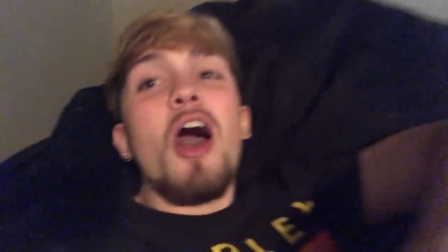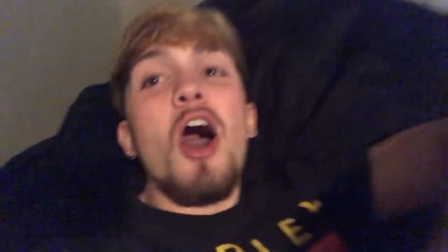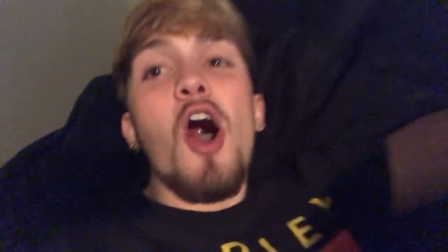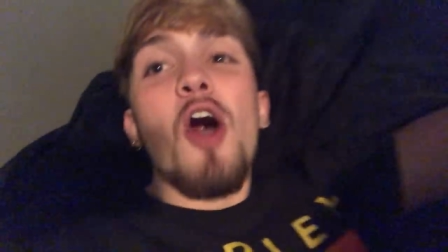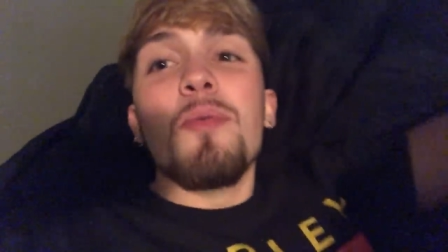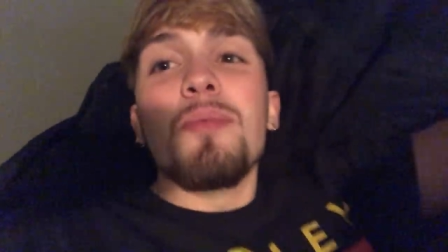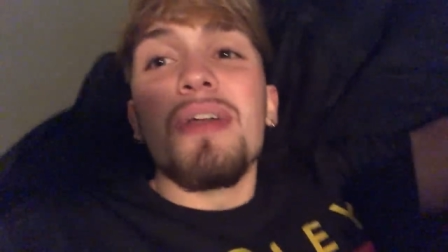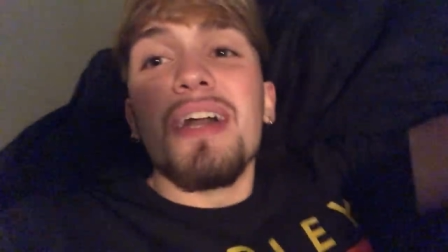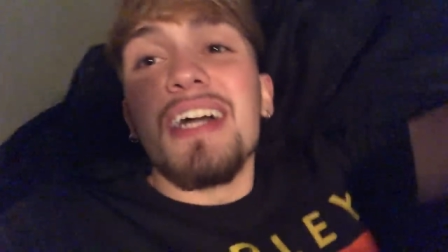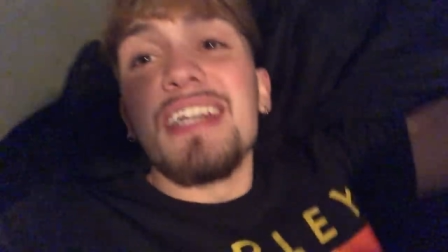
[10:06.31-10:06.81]

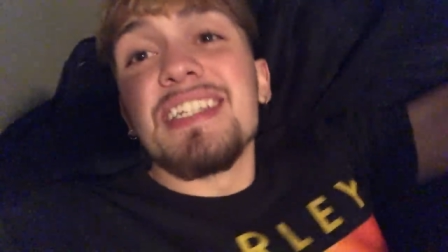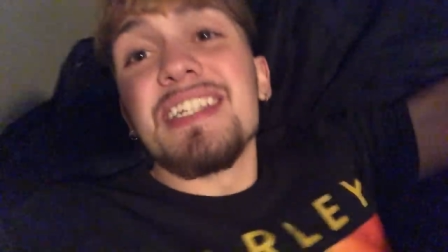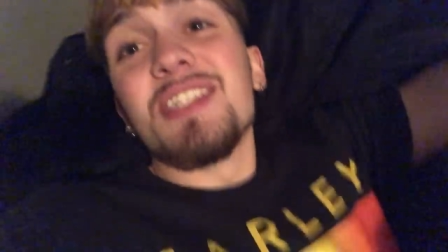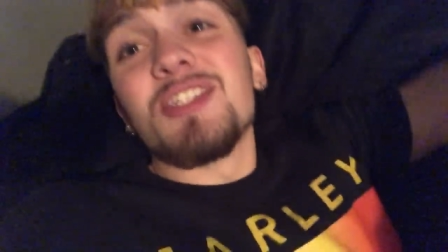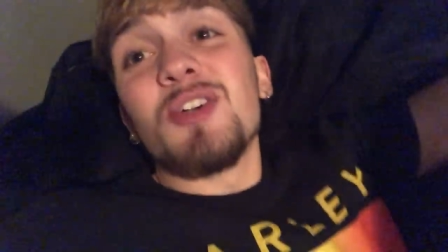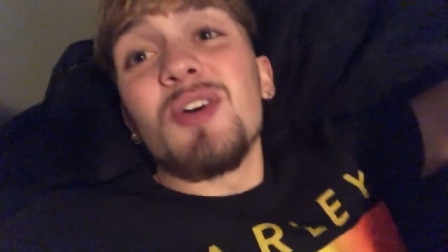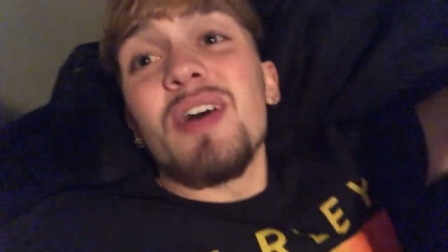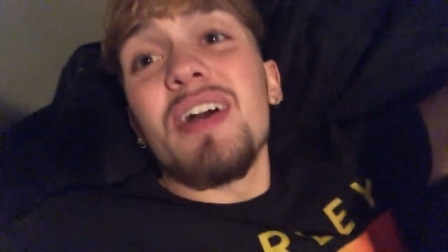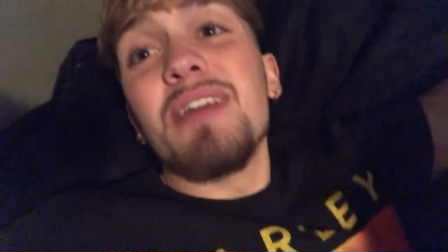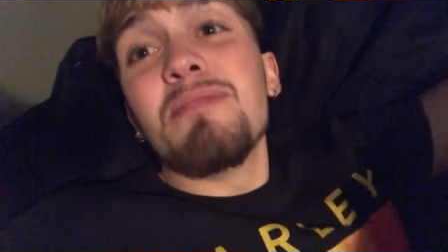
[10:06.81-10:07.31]
Hope you guys
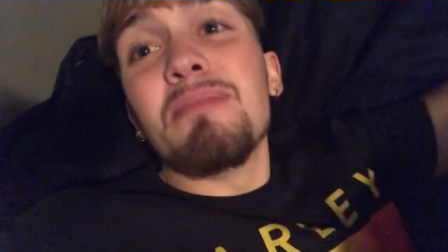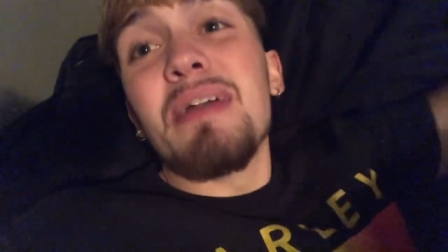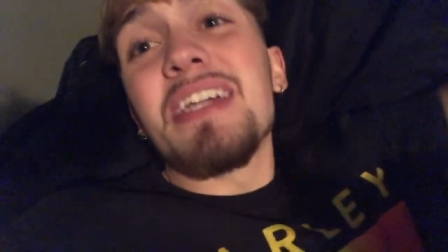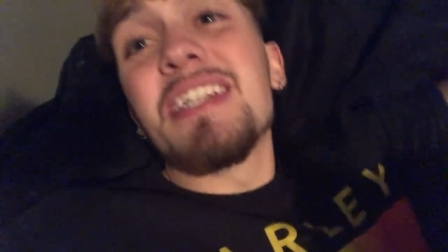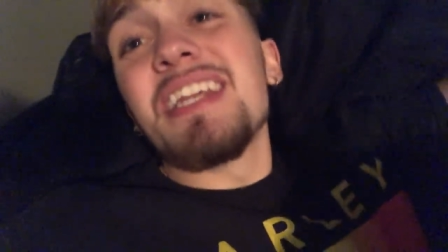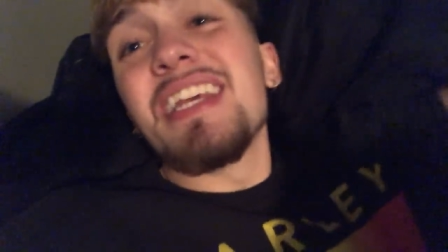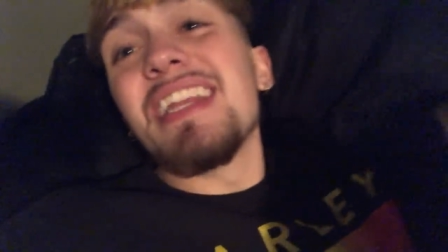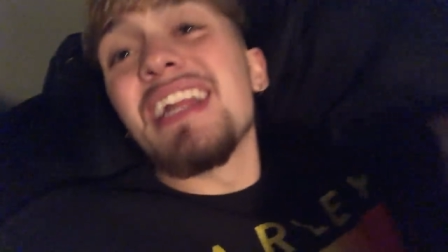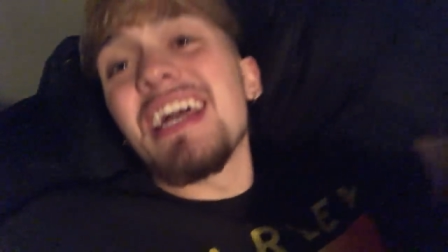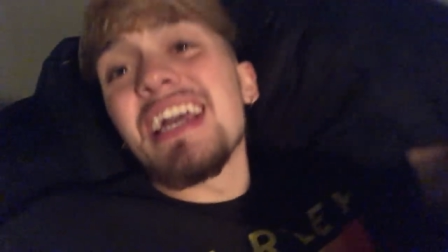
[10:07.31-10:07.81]
enjoyed. Make
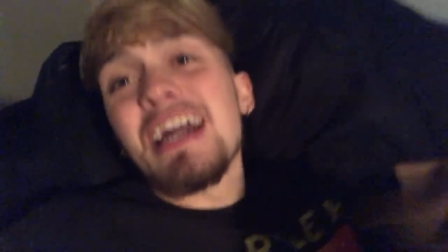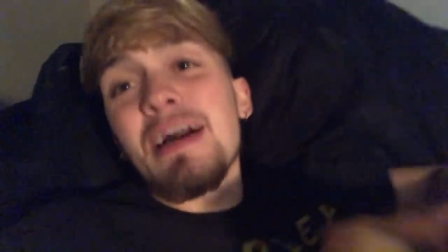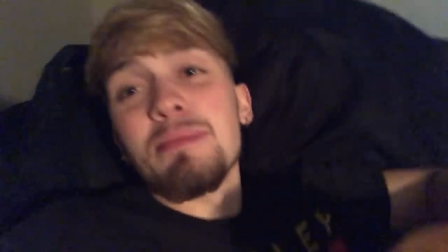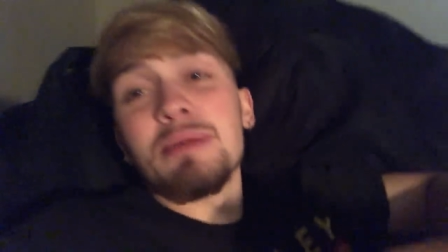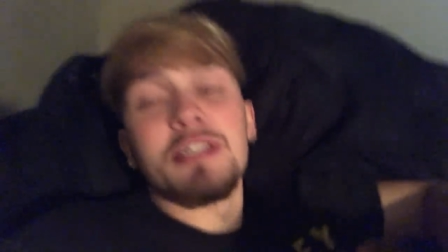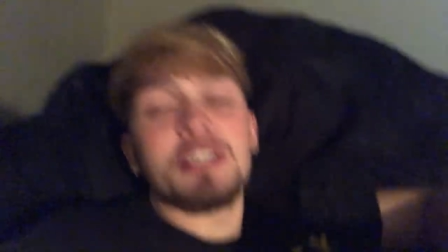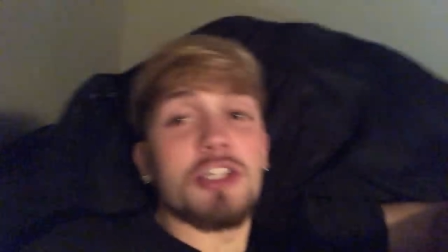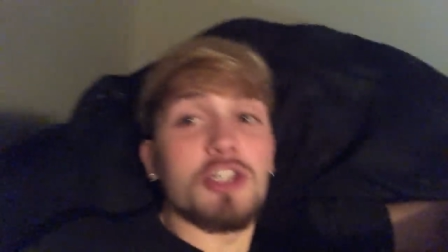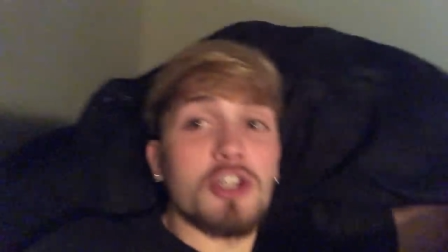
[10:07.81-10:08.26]
sure you like, comment, and